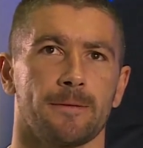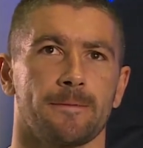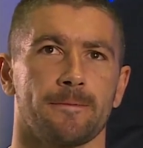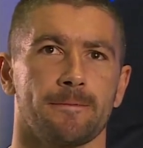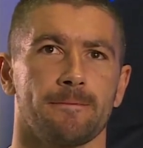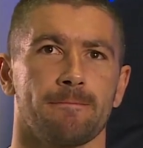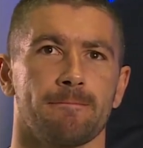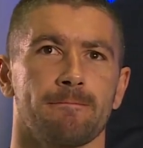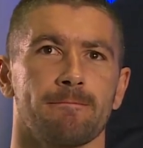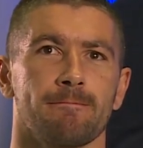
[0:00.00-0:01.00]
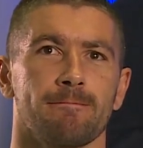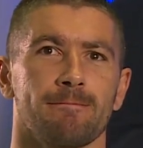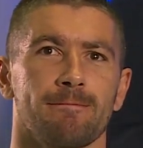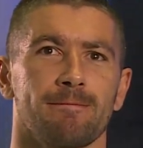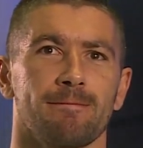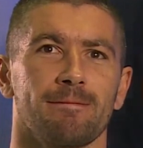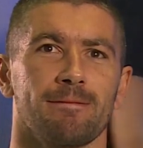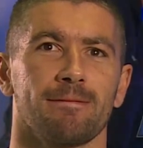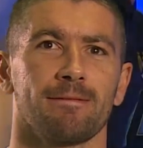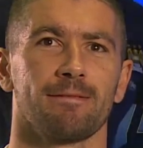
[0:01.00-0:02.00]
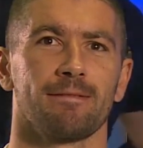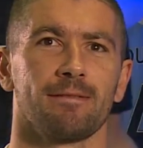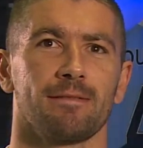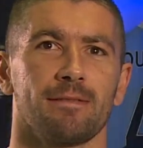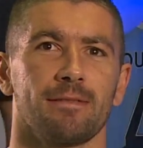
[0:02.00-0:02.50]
Nobody speaks.